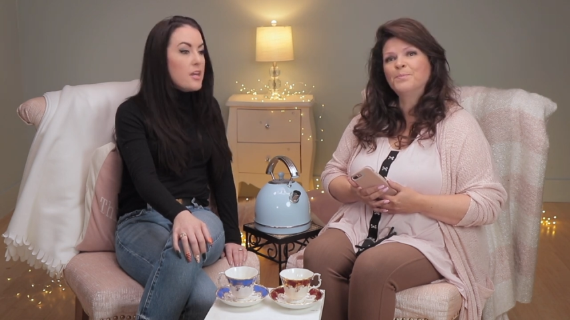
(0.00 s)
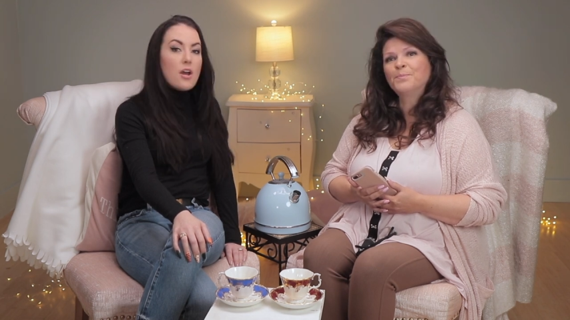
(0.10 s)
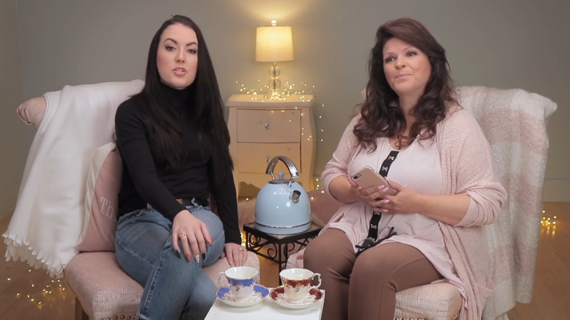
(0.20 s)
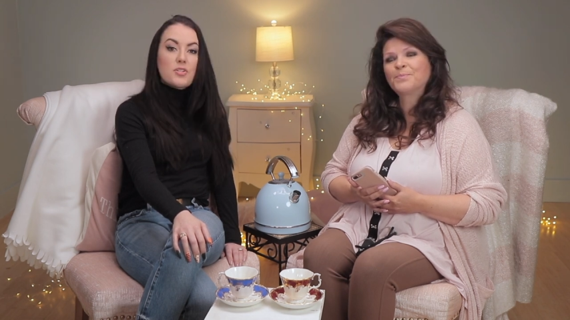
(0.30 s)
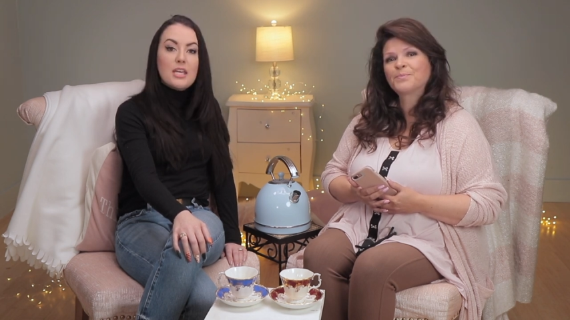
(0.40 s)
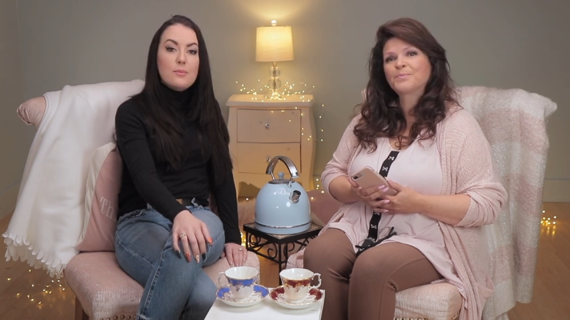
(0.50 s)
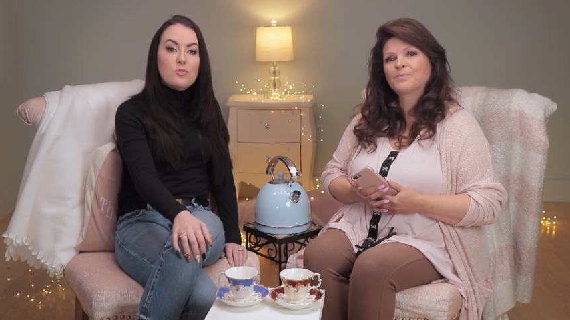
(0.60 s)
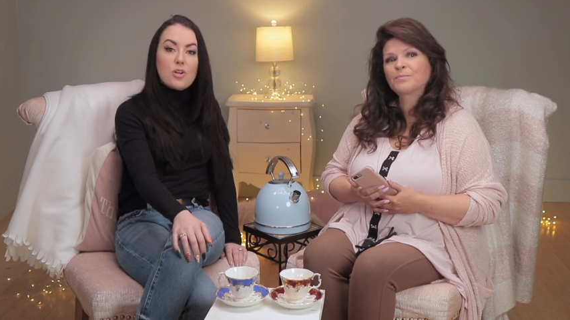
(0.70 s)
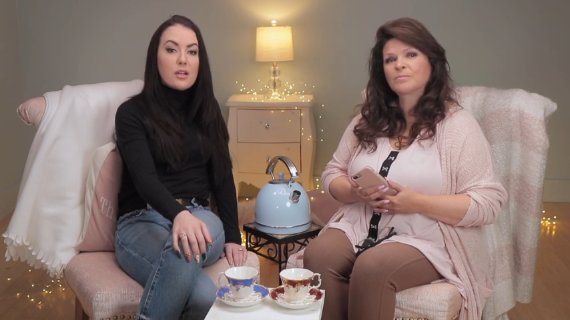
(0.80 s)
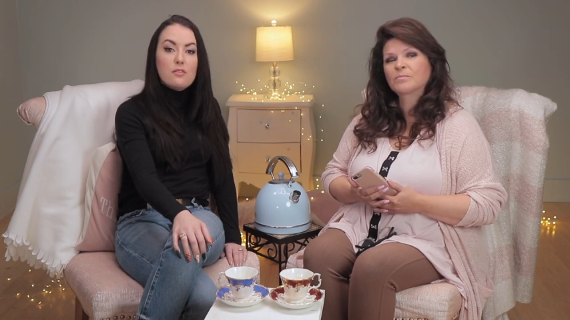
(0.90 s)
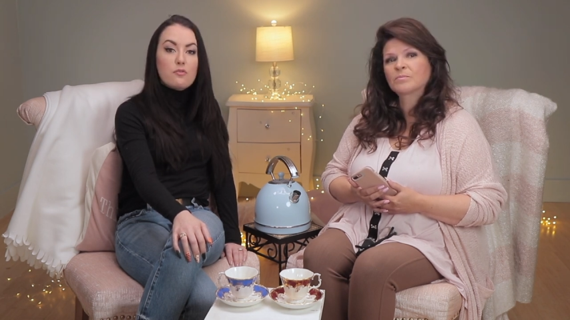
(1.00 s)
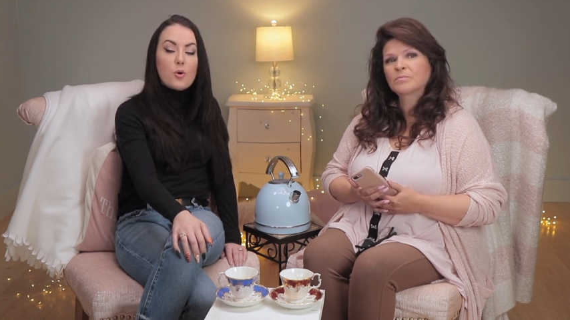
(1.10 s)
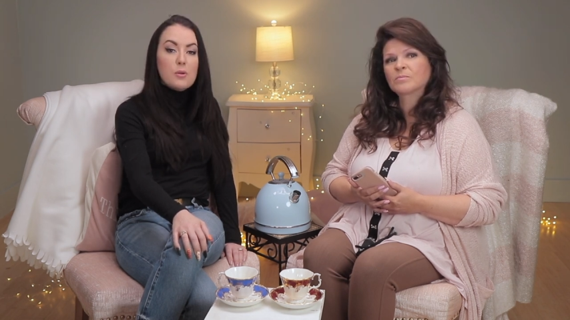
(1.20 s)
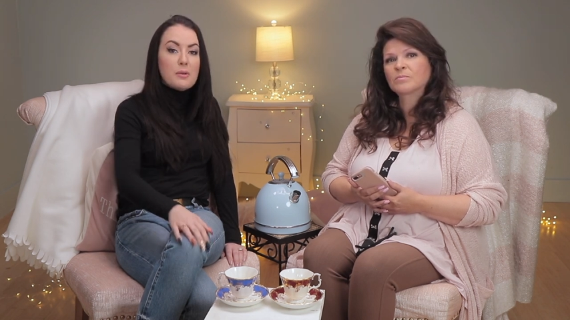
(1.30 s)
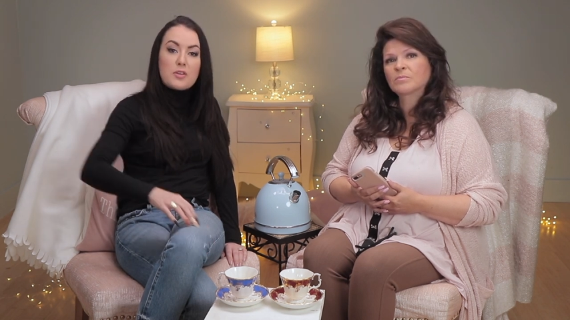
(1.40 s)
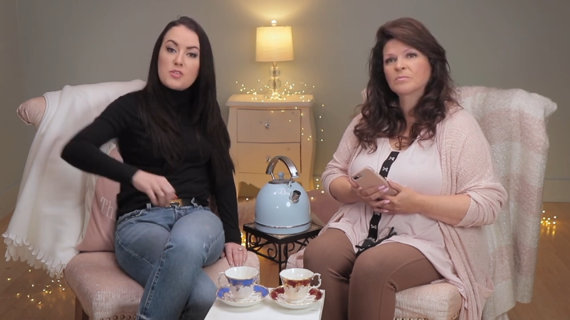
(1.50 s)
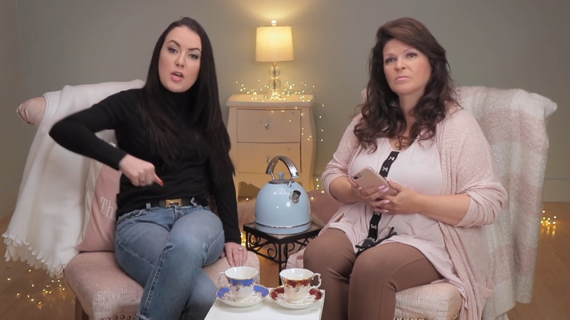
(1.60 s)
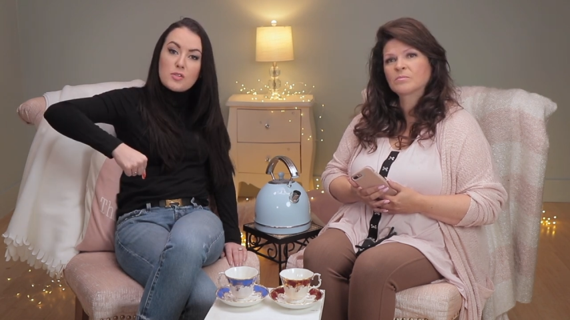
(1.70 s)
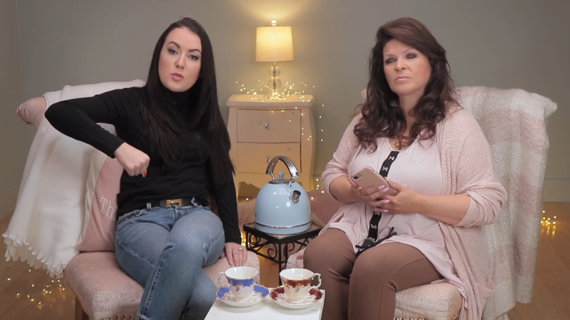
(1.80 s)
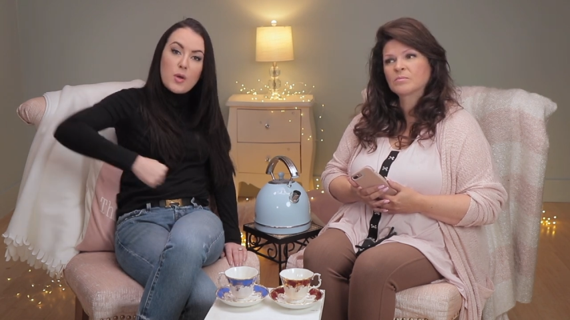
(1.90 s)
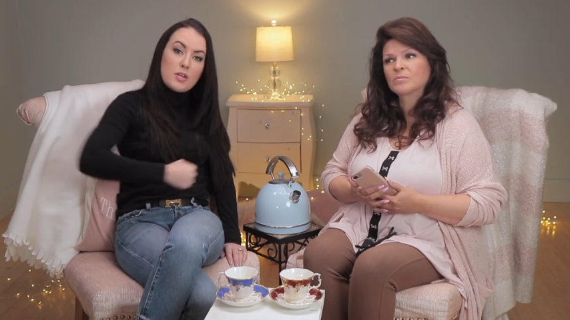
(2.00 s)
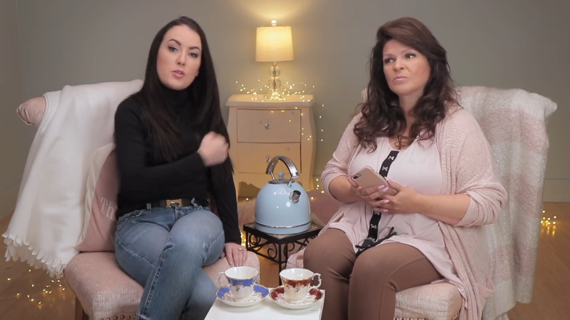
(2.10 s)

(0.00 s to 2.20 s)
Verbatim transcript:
Speaker 1: And not just keep trucking forward because that's the way